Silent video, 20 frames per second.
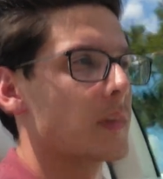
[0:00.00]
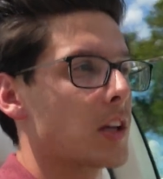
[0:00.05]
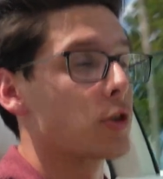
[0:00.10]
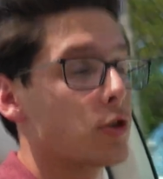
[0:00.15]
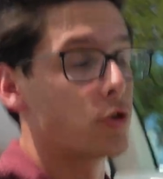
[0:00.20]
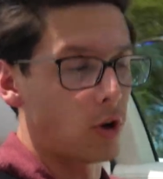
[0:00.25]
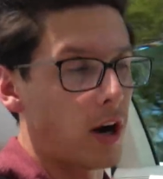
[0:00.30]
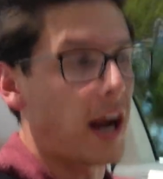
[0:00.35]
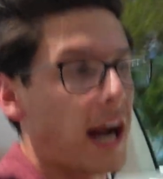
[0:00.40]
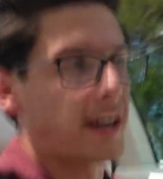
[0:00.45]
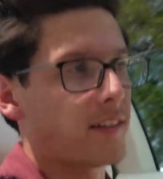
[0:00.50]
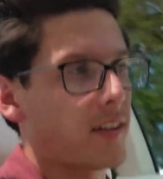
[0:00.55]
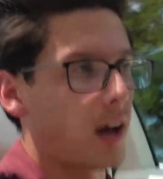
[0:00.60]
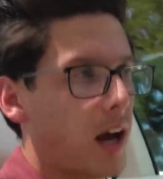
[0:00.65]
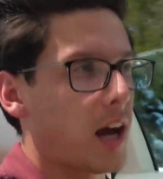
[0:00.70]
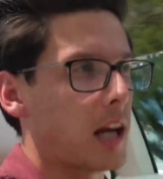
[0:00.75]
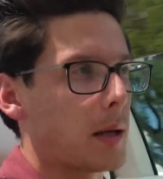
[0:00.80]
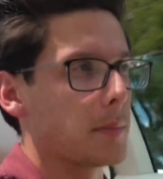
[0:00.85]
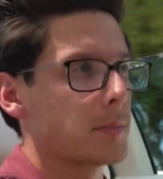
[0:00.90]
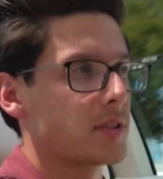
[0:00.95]
track
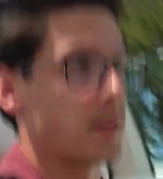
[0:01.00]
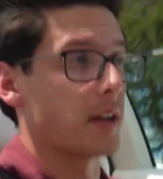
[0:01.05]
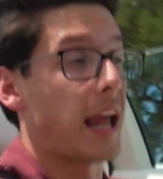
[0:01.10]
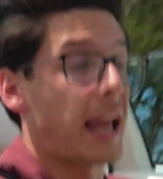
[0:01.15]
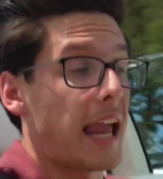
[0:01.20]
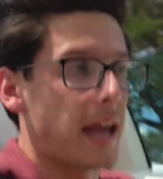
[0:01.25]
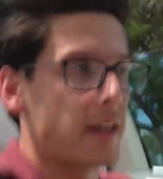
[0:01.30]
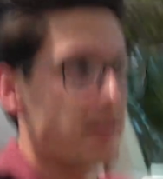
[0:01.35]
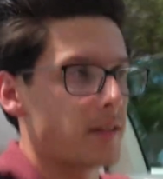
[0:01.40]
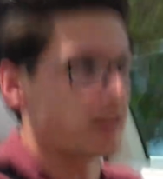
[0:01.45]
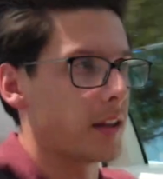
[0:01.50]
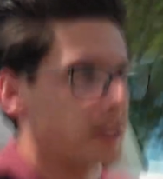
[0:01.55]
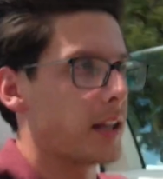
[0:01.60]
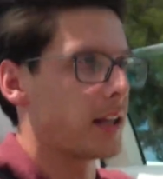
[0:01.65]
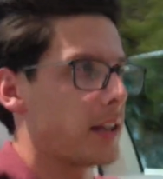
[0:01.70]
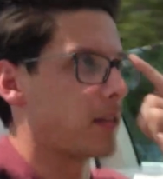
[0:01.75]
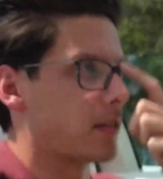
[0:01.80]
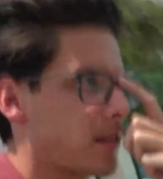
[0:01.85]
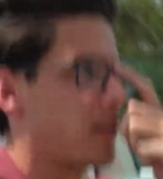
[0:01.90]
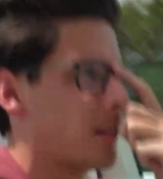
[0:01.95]
times and
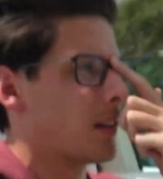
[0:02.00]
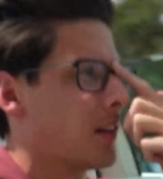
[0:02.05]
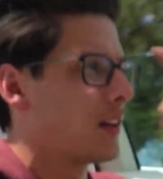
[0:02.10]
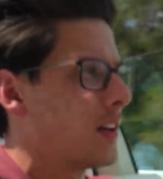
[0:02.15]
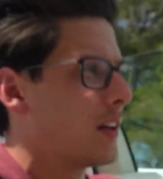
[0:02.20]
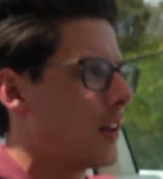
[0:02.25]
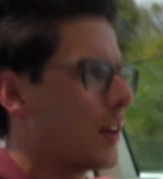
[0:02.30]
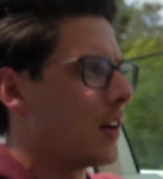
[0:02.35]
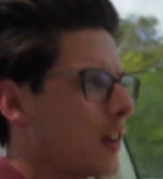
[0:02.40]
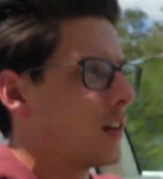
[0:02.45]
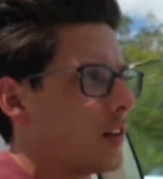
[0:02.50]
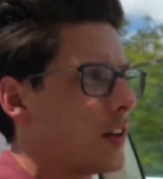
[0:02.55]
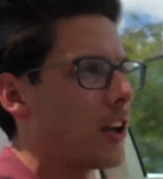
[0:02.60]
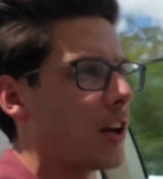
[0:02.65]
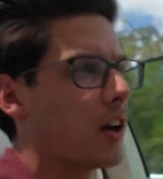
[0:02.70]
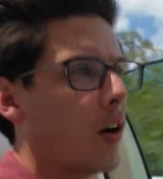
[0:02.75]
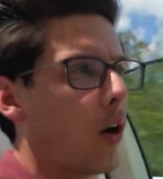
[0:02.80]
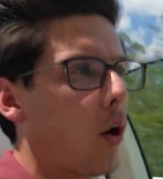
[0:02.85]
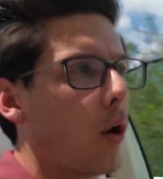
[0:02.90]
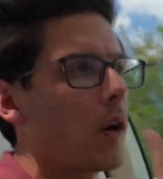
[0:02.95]
handling and, you
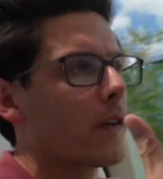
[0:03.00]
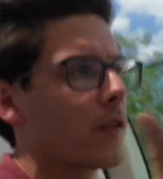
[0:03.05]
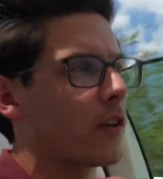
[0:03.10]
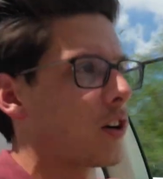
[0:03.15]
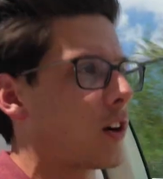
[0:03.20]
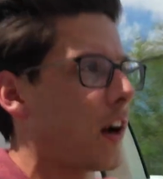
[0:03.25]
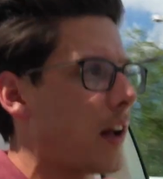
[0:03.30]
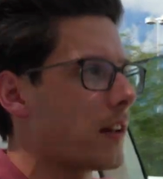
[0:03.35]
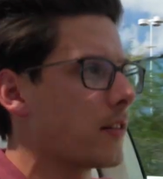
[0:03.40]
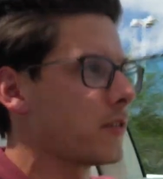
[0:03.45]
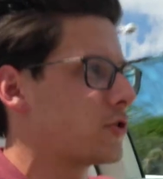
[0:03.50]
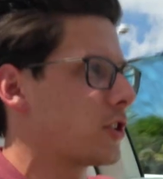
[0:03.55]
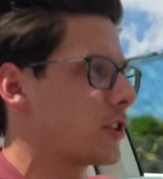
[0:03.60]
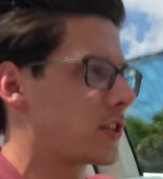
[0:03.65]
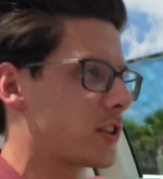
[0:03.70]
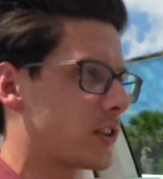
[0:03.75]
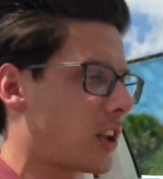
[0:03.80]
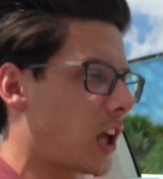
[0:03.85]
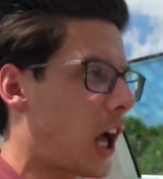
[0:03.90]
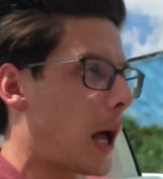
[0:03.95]
know, over
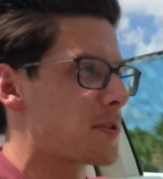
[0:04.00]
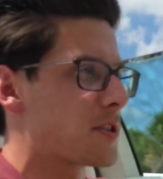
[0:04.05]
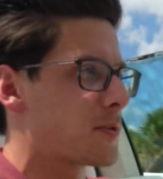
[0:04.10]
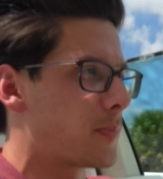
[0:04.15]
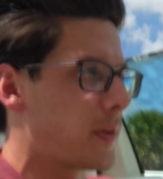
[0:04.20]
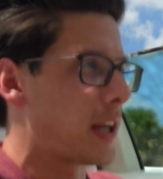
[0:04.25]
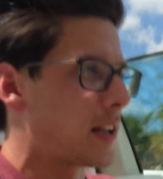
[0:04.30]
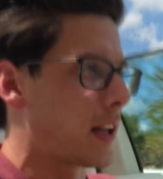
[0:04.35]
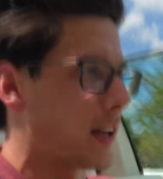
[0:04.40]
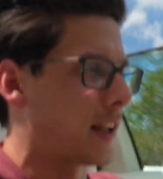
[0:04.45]
just top speed and